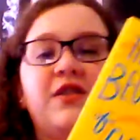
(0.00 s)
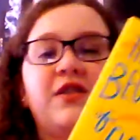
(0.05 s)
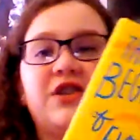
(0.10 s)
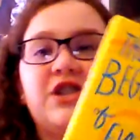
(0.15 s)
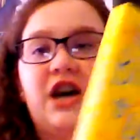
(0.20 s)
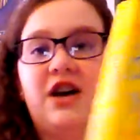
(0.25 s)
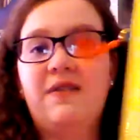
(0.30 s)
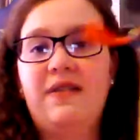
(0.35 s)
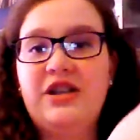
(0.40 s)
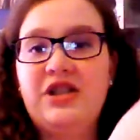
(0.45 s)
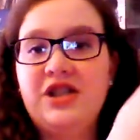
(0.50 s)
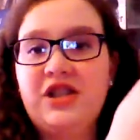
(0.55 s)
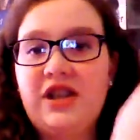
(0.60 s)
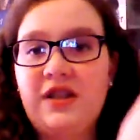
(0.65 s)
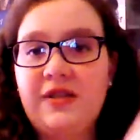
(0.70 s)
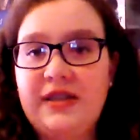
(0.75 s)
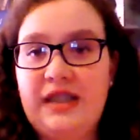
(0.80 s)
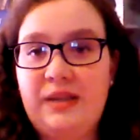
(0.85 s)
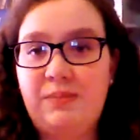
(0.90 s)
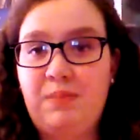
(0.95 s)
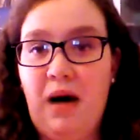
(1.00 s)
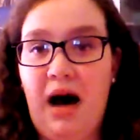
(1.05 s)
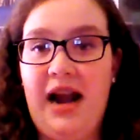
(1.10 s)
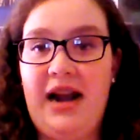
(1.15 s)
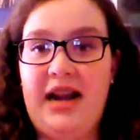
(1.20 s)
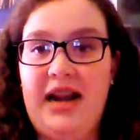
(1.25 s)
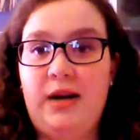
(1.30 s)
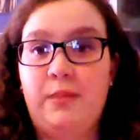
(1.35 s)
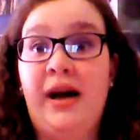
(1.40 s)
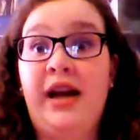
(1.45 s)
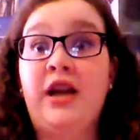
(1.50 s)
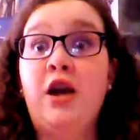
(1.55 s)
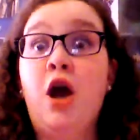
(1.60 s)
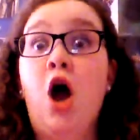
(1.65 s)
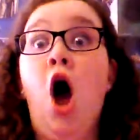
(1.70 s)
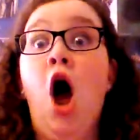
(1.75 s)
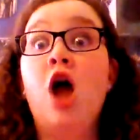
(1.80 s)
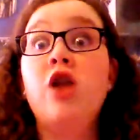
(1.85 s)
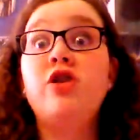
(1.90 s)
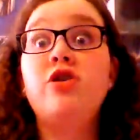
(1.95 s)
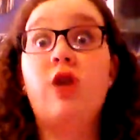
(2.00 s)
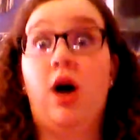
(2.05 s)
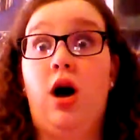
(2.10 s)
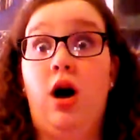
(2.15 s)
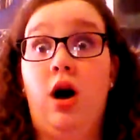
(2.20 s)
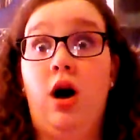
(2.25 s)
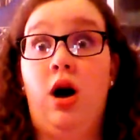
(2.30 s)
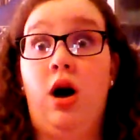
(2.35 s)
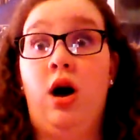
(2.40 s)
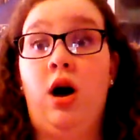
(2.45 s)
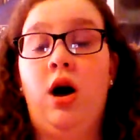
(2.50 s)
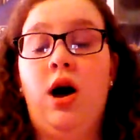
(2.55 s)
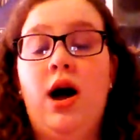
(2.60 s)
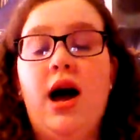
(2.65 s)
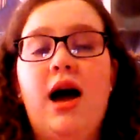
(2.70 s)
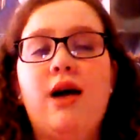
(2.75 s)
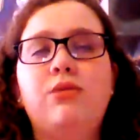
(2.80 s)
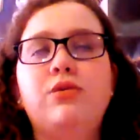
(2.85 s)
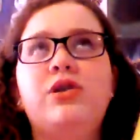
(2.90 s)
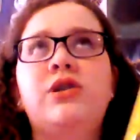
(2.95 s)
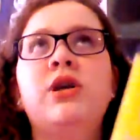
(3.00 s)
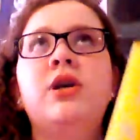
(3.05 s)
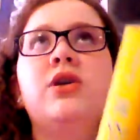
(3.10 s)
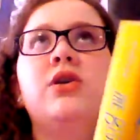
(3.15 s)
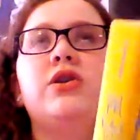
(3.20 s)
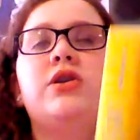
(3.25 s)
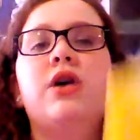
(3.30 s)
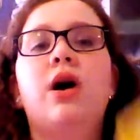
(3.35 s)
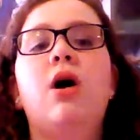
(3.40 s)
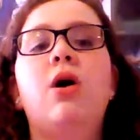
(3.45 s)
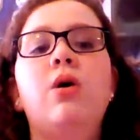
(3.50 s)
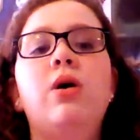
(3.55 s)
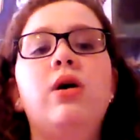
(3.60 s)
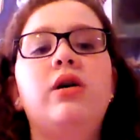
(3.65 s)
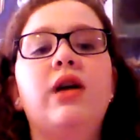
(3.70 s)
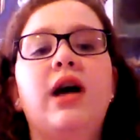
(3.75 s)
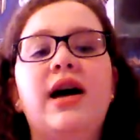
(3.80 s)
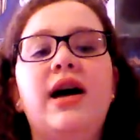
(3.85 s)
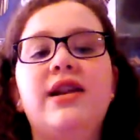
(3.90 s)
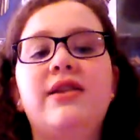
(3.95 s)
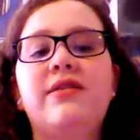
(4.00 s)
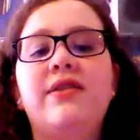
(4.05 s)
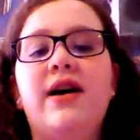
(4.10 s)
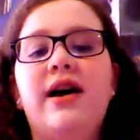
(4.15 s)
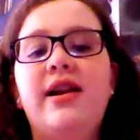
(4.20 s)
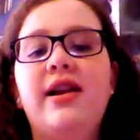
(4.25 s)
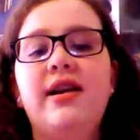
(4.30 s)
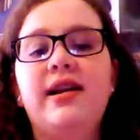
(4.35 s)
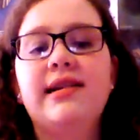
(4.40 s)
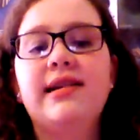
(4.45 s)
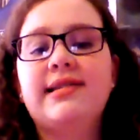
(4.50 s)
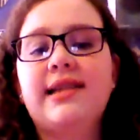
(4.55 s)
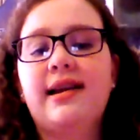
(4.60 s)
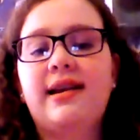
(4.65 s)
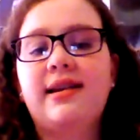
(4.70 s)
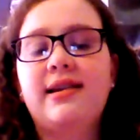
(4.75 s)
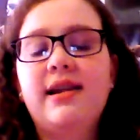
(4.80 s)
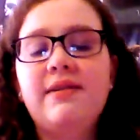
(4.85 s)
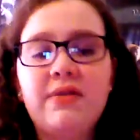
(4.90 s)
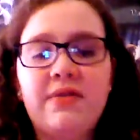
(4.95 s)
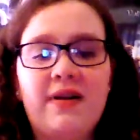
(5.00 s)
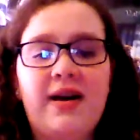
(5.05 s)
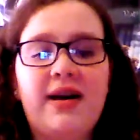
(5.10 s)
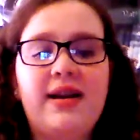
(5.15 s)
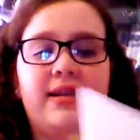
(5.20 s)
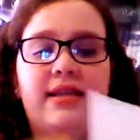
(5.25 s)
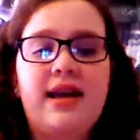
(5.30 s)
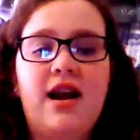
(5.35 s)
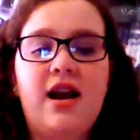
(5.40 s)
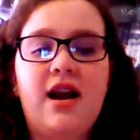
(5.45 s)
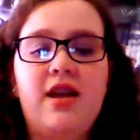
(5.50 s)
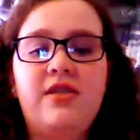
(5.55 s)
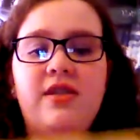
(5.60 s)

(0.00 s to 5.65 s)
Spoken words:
on the shelf. I just saw the spine. I'm like, no. I was so glad to find it because I could never find it there.